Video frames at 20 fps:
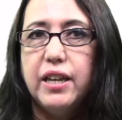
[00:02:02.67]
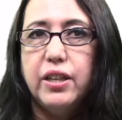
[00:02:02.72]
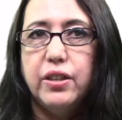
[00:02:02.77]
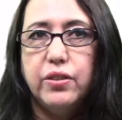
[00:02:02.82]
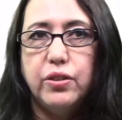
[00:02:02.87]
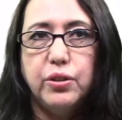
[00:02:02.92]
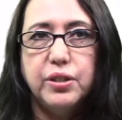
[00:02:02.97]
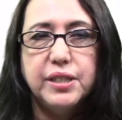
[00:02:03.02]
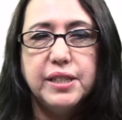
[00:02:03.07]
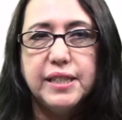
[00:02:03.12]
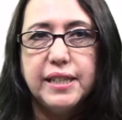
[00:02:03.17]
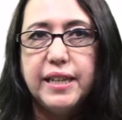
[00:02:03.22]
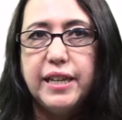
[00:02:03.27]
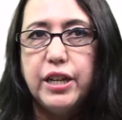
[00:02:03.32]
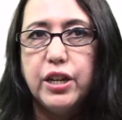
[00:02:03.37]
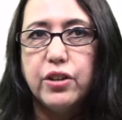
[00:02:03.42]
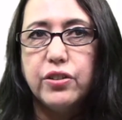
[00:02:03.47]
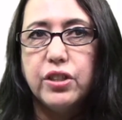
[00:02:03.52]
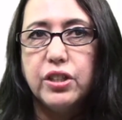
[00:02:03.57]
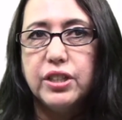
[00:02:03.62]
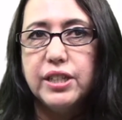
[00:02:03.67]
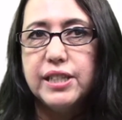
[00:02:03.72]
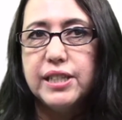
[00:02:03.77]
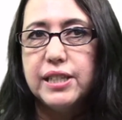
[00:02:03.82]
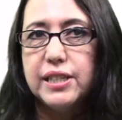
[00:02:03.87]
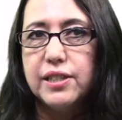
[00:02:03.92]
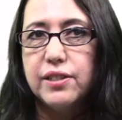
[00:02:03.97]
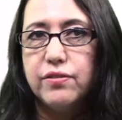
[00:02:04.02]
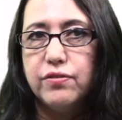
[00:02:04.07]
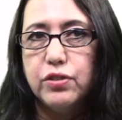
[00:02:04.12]
You can see here the list
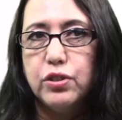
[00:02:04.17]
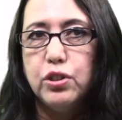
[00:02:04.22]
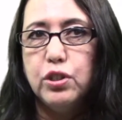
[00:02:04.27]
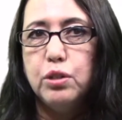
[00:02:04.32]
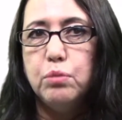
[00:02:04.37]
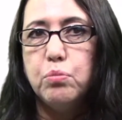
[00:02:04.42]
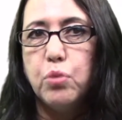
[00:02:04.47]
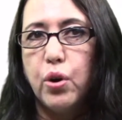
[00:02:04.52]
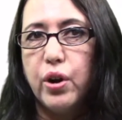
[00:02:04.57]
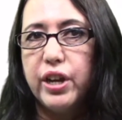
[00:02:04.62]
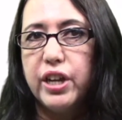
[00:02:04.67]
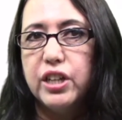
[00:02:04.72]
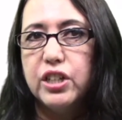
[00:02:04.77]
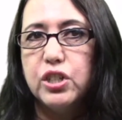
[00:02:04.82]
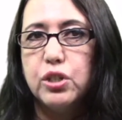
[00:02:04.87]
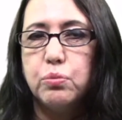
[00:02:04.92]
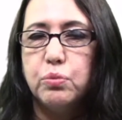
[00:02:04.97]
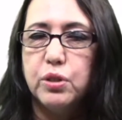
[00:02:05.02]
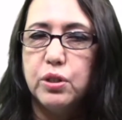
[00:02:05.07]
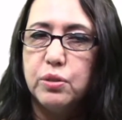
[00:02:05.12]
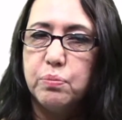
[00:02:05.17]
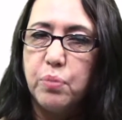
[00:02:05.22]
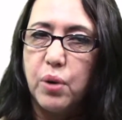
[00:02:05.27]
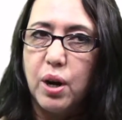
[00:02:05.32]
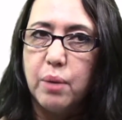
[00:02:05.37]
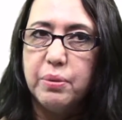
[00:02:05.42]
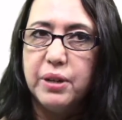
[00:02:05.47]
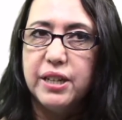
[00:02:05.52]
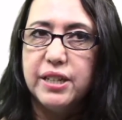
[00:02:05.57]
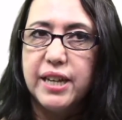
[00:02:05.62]
is food, mortgage, real
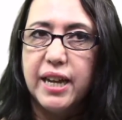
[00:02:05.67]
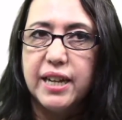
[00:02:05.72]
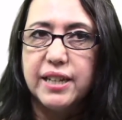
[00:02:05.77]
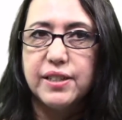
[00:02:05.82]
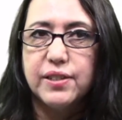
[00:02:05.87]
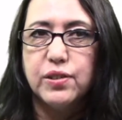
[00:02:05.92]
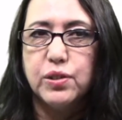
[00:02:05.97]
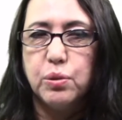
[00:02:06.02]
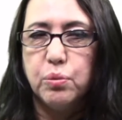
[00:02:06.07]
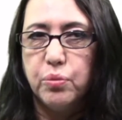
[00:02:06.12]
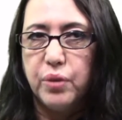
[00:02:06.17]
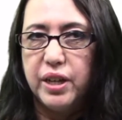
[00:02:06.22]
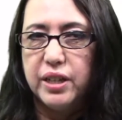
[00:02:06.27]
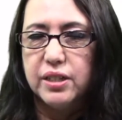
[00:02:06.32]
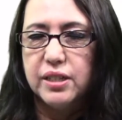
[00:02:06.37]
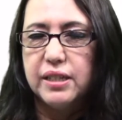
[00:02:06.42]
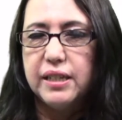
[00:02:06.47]
property taxes and rent,